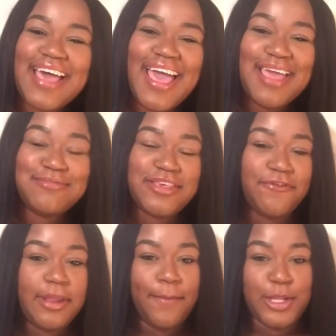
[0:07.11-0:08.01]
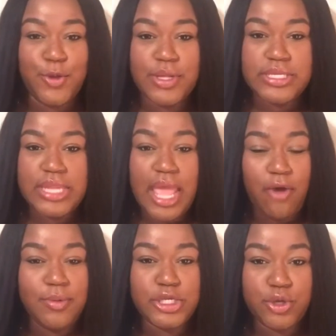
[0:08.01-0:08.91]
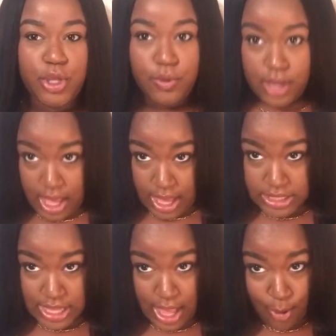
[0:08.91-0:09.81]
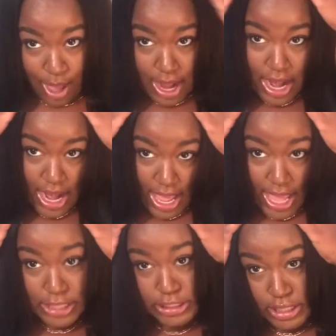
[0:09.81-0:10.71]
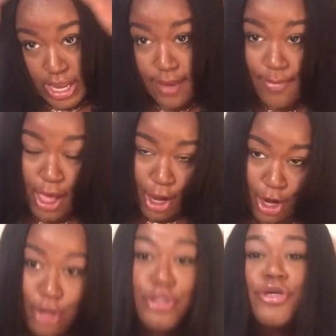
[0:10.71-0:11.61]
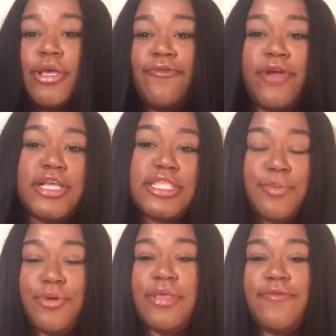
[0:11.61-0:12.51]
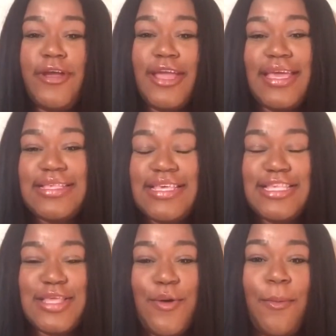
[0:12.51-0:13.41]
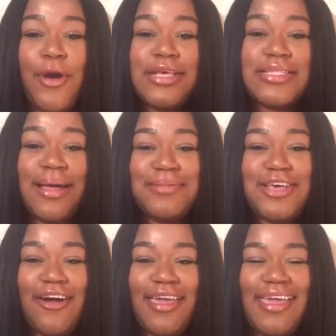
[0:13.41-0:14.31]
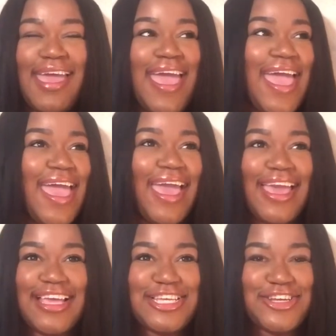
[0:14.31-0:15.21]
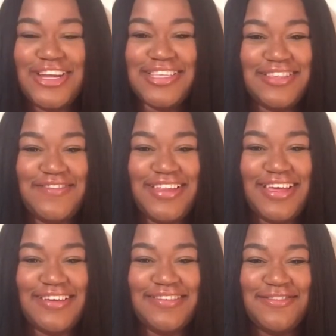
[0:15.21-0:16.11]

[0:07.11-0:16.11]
I am Tiffany Blue, and today I will be showing you guys how I lay and slate my closure. It's very simple, it's very easy, so I'm gonna stop talking and get straight into the video.